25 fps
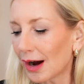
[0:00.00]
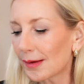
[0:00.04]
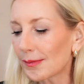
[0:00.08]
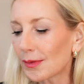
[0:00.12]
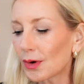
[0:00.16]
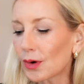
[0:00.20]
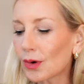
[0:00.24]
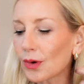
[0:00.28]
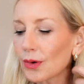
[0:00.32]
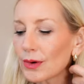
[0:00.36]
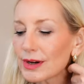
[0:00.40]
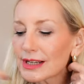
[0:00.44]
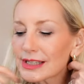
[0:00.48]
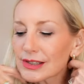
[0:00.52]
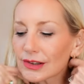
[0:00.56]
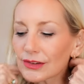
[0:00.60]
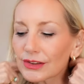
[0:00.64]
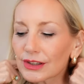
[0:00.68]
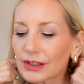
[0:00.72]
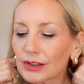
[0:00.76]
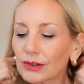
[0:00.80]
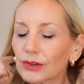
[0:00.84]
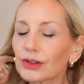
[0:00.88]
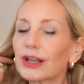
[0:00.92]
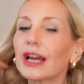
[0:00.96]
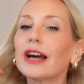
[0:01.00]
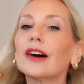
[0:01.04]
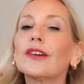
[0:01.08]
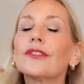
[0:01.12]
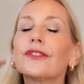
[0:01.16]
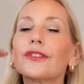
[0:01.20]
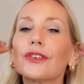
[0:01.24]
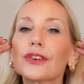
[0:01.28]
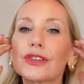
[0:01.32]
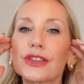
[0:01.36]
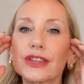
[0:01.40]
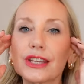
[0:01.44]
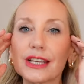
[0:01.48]
I'm always on the
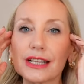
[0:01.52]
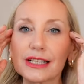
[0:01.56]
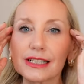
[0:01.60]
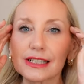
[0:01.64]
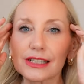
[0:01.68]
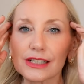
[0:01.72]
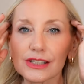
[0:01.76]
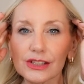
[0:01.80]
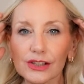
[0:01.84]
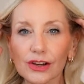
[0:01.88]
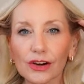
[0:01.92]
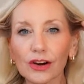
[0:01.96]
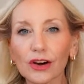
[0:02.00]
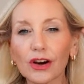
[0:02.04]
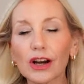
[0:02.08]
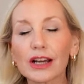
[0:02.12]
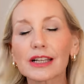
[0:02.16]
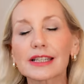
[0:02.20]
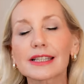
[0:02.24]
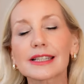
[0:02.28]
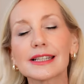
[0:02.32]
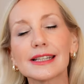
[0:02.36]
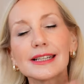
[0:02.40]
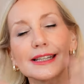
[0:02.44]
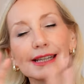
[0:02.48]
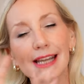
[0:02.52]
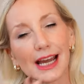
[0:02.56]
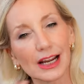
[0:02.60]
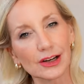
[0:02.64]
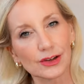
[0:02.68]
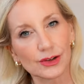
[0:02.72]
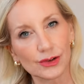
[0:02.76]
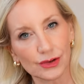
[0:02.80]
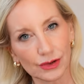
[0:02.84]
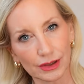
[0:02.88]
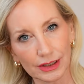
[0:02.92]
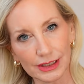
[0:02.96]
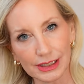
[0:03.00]
lookout for things that are as
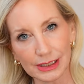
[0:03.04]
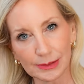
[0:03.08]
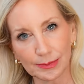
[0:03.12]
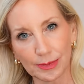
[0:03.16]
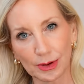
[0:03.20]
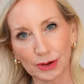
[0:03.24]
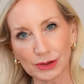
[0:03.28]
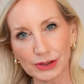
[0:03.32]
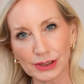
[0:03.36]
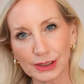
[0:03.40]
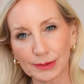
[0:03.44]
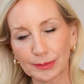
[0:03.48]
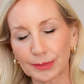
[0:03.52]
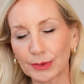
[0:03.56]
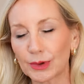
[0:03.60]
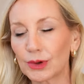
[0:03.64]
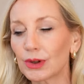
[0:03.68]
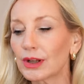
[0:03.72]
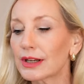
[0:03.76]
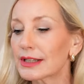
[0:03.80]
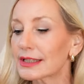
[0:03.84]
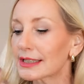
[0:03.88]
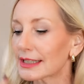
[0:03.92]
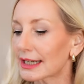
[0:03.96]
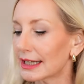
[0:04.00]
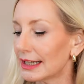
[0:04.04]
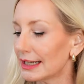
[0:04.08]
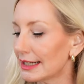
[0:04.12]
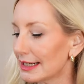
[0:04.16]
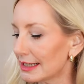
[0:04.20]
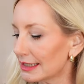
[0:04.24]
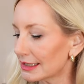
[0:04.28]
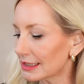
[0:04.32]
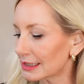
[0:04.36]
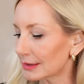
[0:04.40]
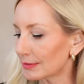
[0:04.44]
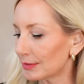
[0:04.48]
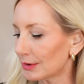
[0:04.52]
natural as possible, as
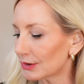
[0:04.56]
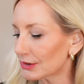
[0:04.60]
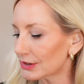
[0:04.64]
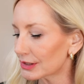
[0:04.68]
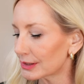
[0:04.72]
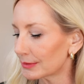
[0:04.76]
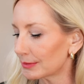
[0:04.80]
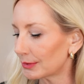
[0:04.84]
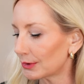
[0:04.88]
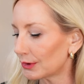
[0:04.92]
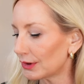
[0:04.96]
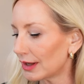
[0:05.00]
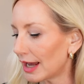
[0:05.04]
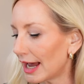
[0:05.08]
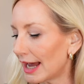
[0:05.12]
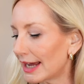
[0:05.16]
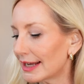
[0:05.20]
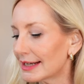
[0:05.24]
clean as possible,